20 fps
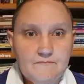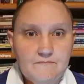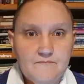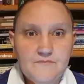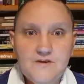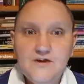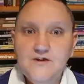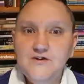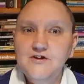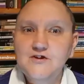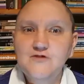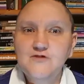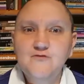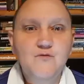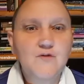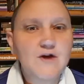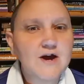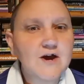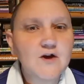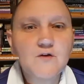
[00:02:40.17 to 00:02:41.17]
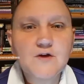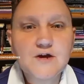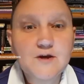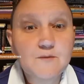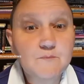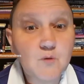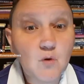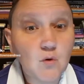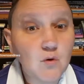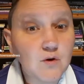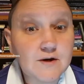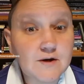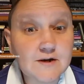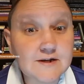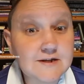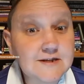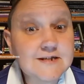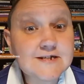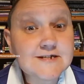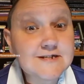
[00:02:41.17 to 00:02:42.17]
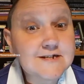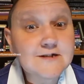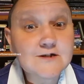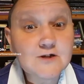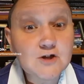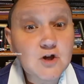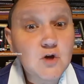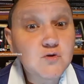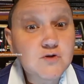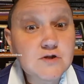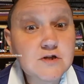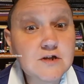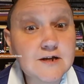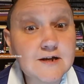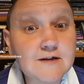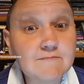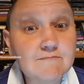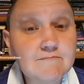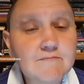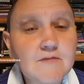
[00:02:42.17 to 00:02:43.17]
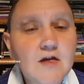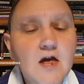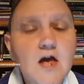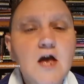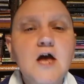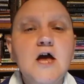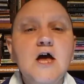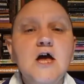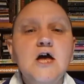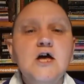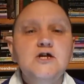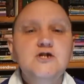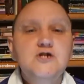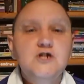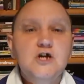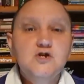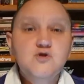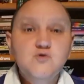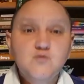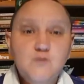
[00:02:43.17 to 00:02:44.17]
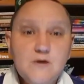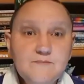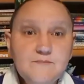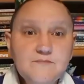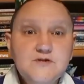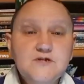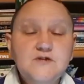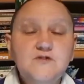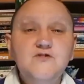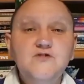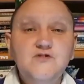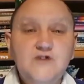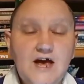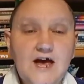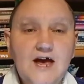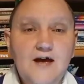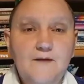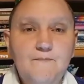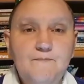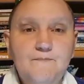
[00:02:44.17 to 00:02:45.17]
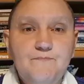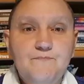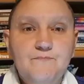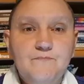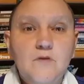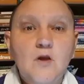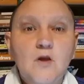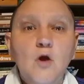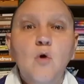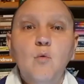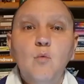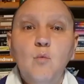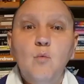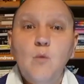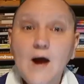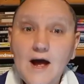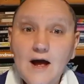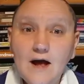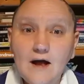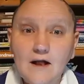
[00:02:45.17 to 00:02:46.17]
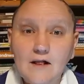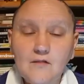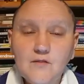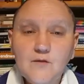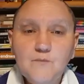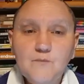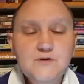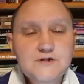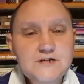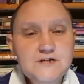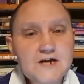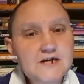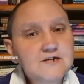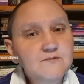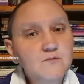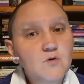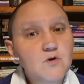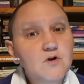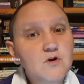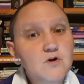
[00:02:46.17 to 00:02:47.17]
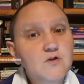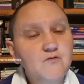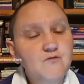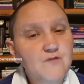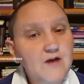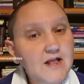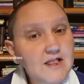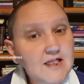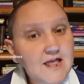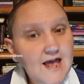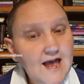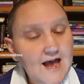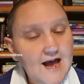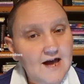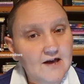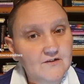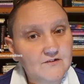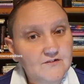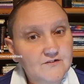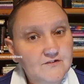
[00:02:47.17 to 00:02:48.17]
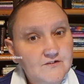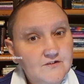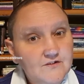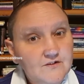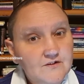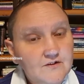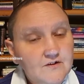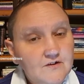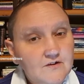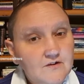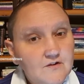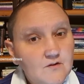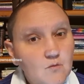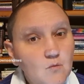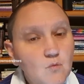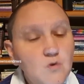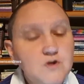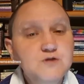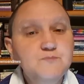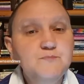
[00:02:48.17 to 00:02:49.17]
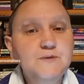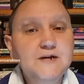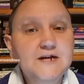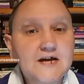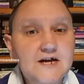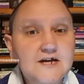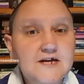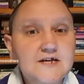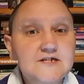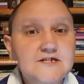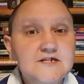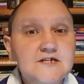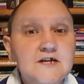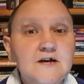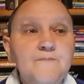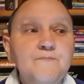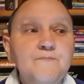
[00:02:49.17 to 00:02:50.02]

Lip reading: This is very important. Listen closely. Judge Rimson said, well, the protective order the fella has was because